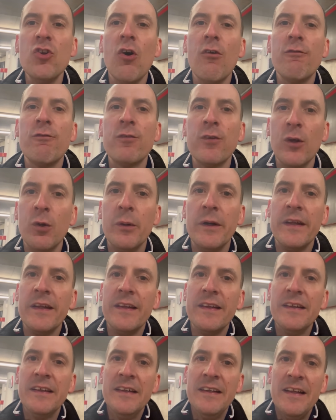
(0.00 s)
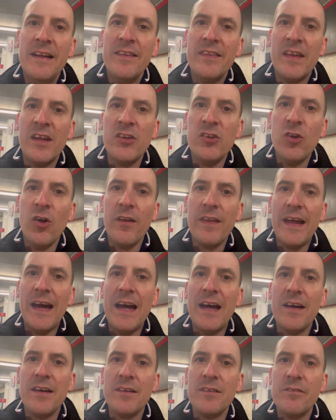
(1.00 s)
fluent. There's not
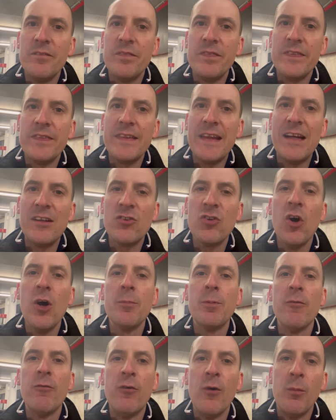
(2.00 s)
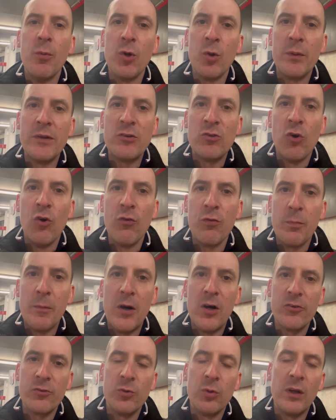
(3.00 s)
that type of football that we saw from
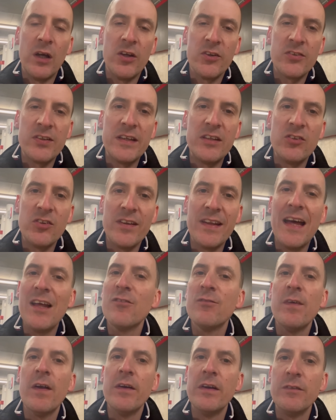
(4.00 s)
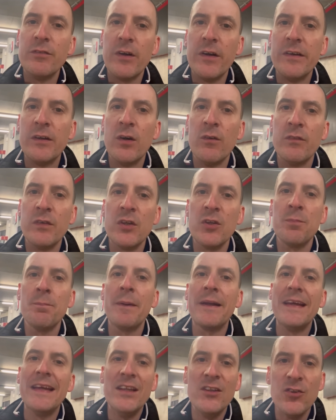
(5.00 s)
Arsenal last season. That's very, very obvious.
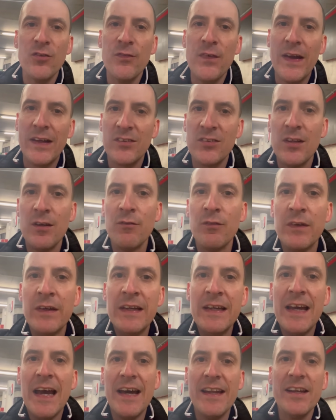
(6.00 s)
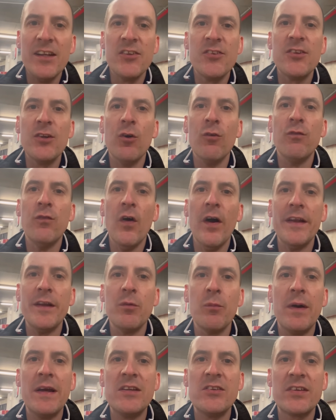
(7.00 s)
But it is effective. And they're still
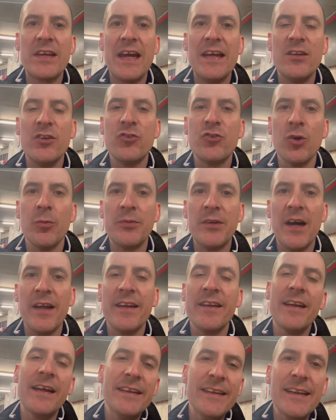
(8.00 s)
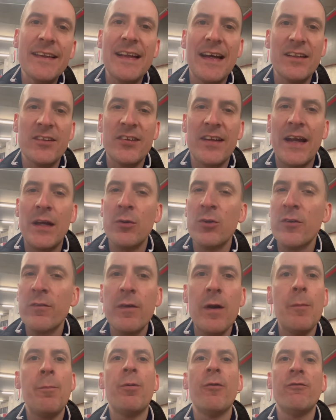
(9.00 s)
finding ways of getting the job done. And they did that today. It was a
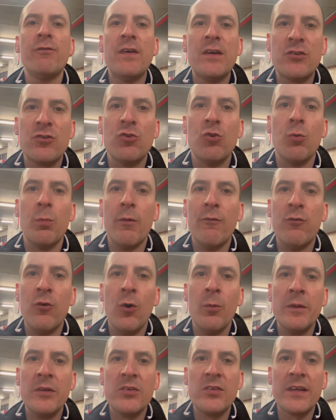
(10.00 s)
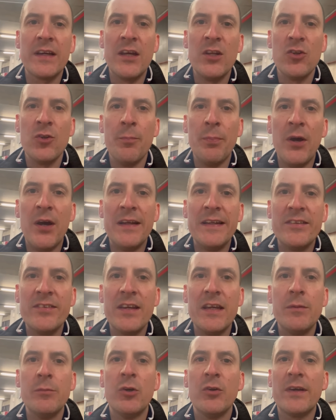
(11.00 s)
very professional performance against a Burnley
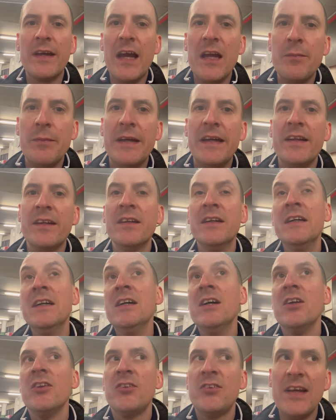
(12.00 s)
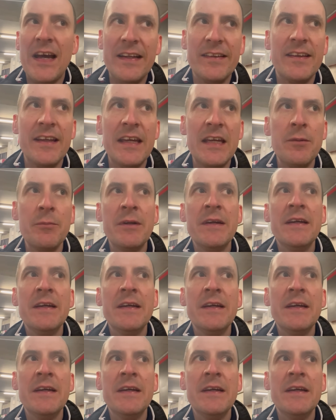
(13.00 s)
team who came in, sat deep,